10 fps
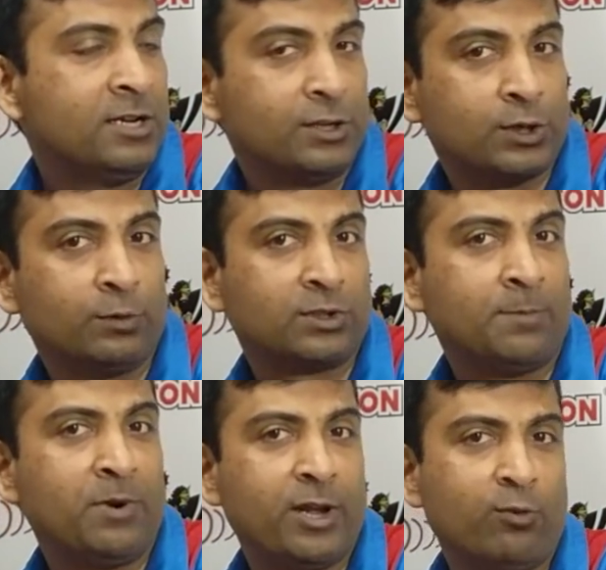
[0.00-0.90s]
So
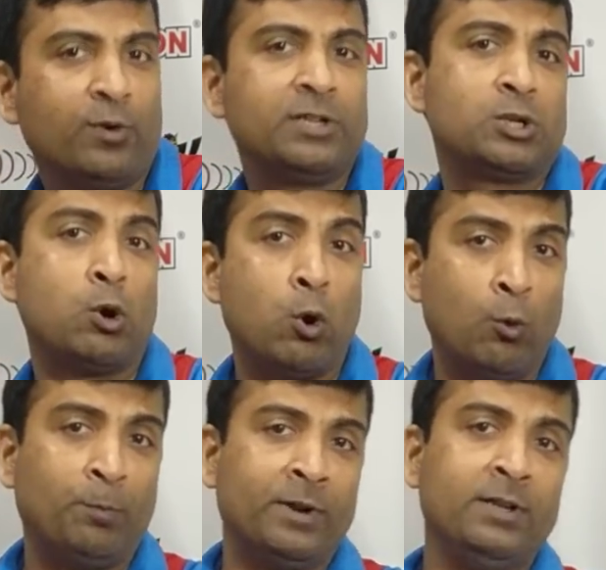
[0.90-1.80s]
somebody who is
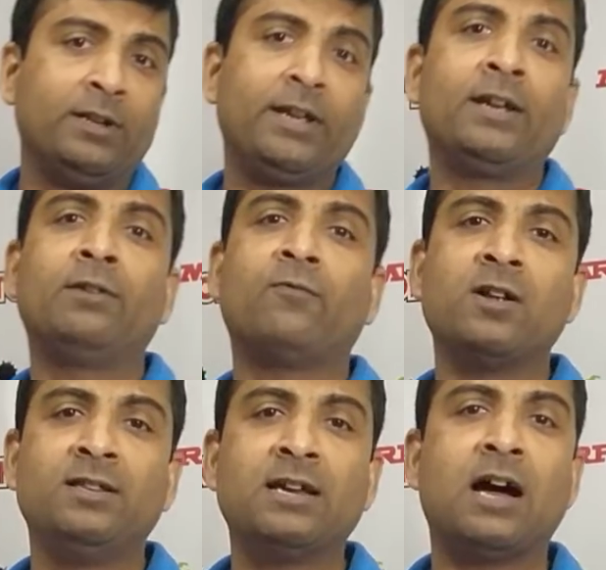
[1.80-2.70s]
opening
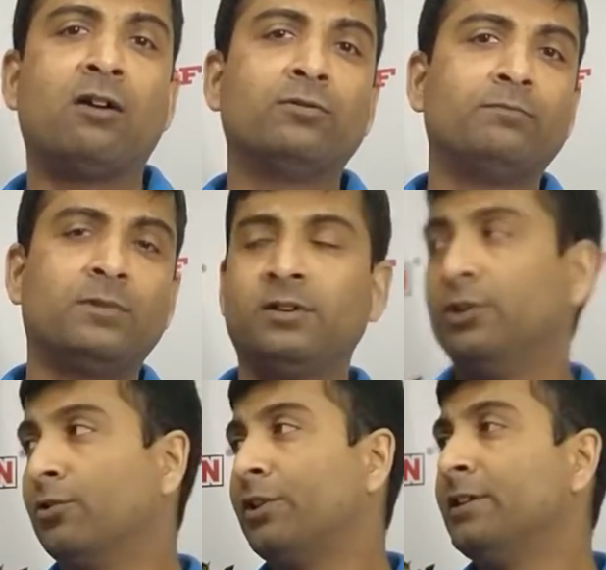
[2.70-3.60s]
one down,
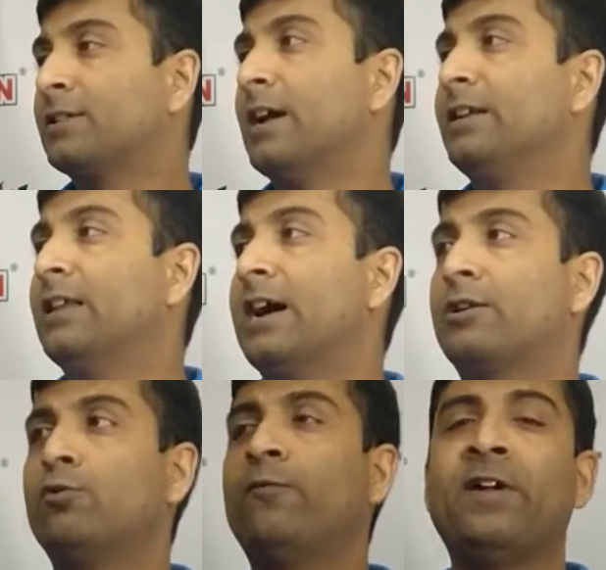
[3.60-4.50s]
things like that,
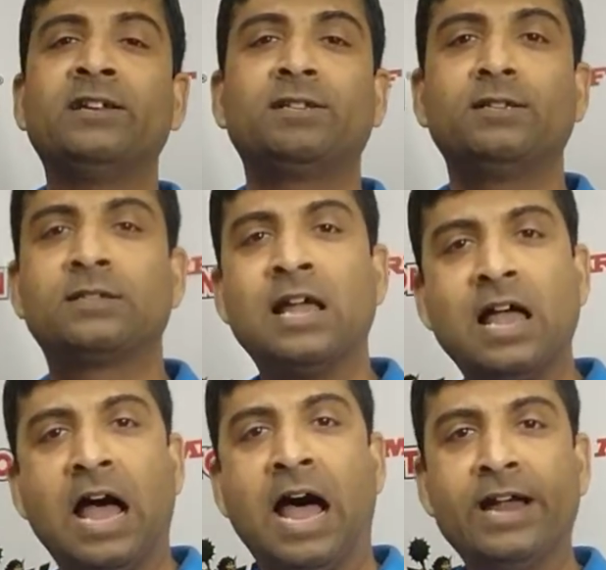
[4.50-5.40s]
who faces
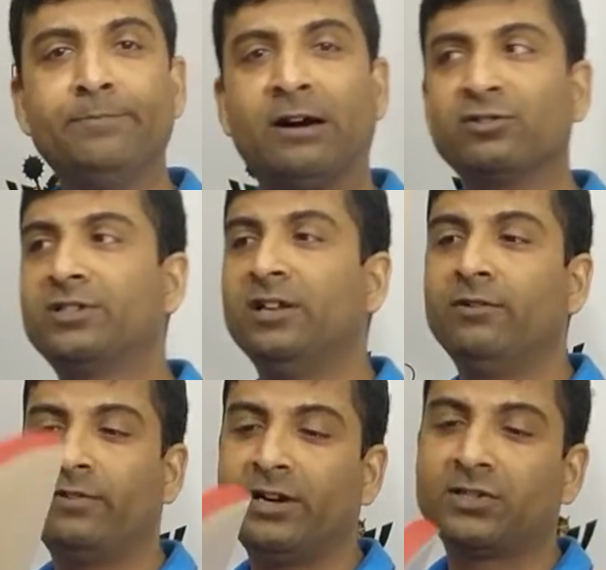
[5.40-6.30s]
high bounce
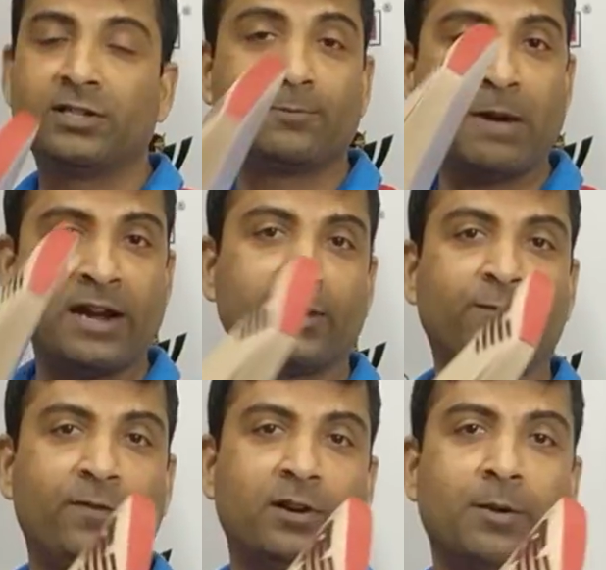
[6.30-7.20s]
deliveries, this bat is
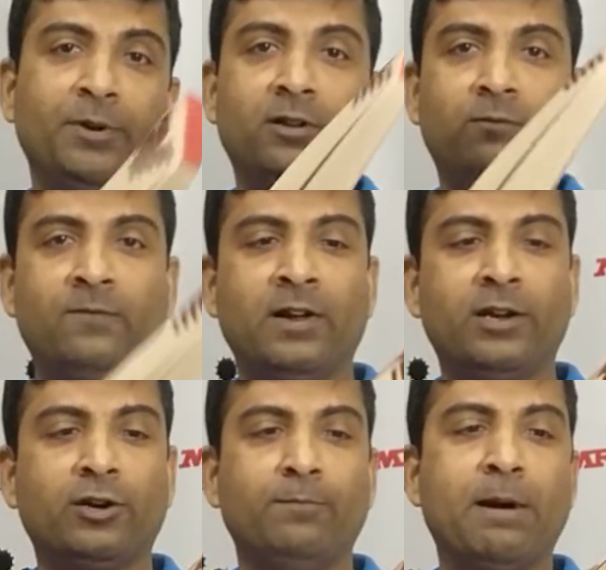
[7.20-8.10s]
phenomenal. Very
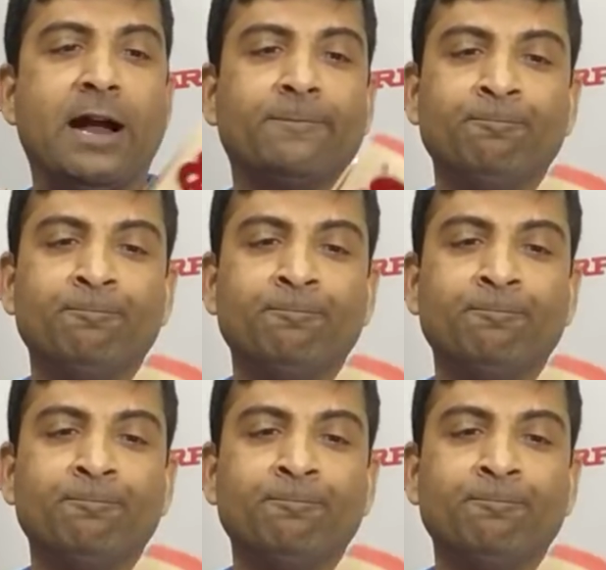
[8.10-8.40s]
good bat.